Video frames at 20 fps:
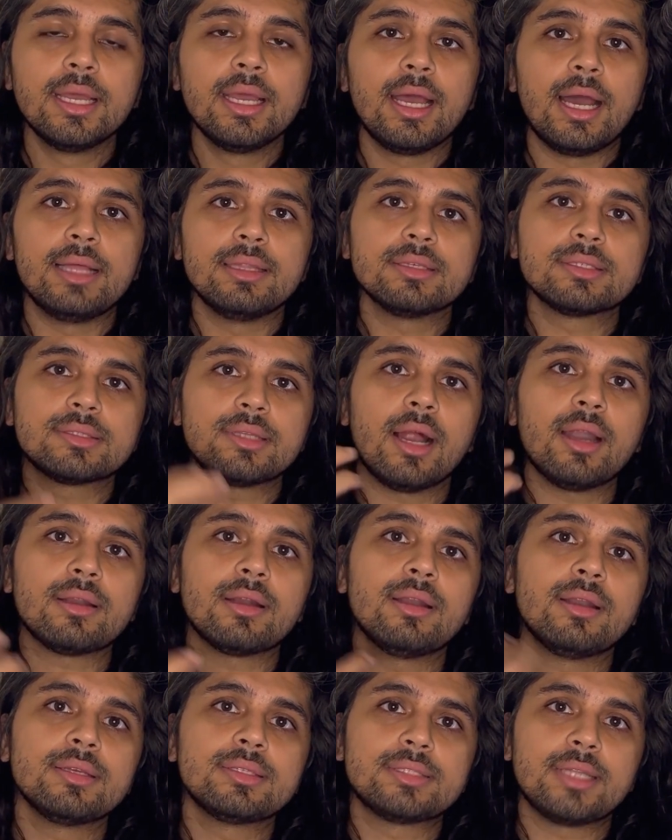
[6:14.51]
and they start
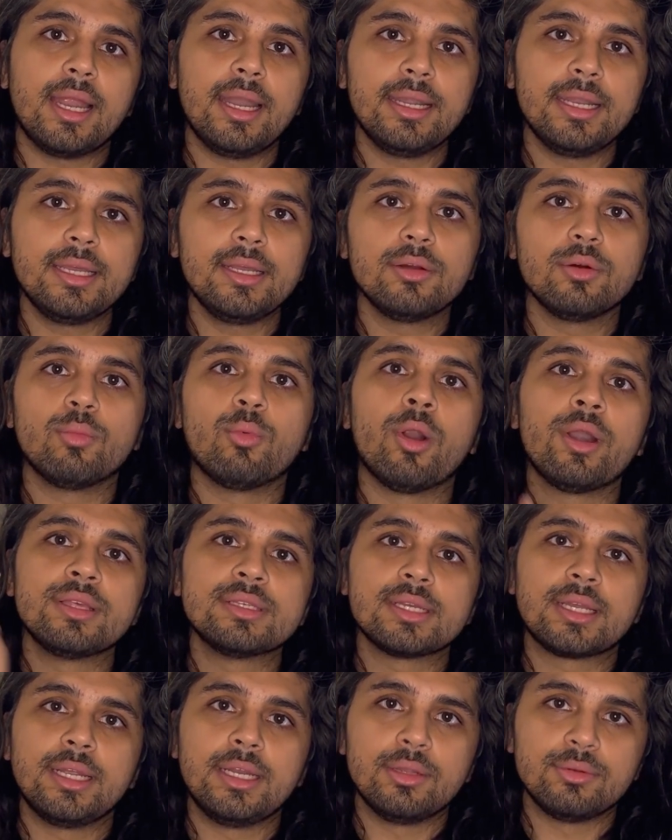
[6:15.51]
understanding what is a
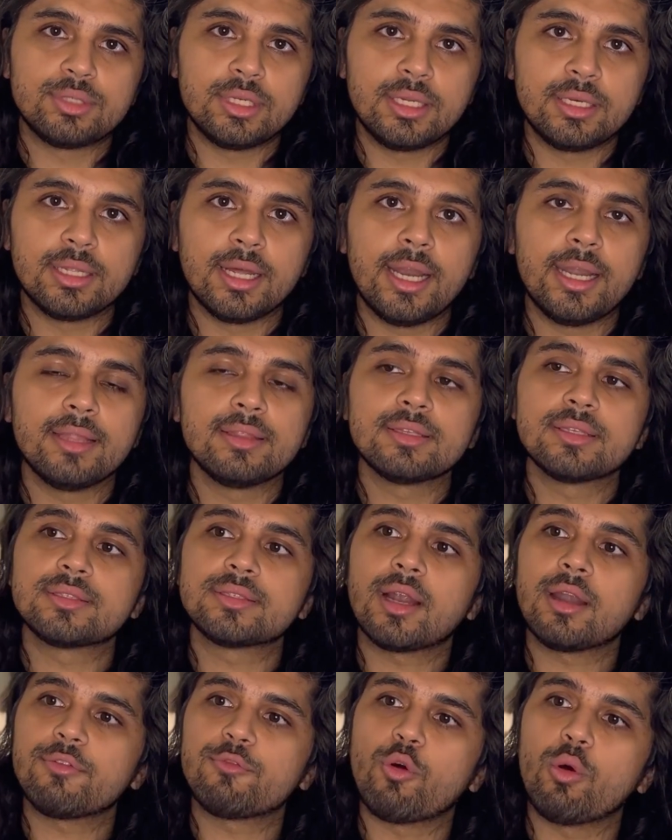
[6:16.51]
ketogenic diet, and they
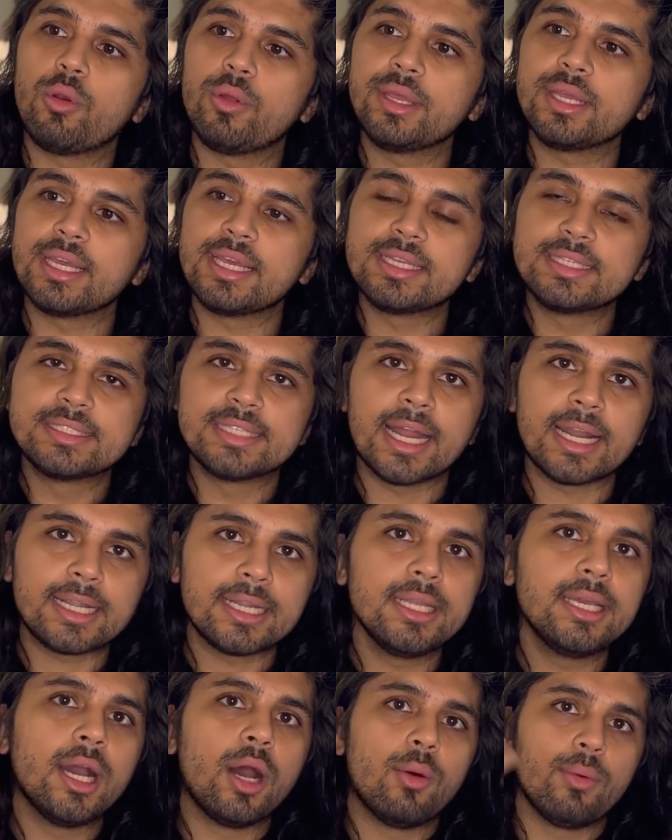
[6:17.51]
start following
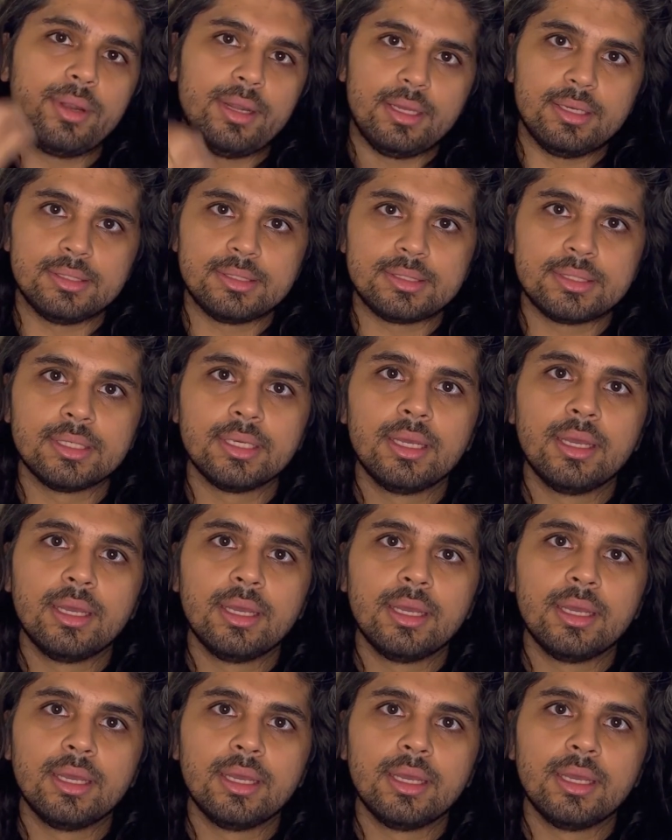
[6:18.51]
exactly how it is.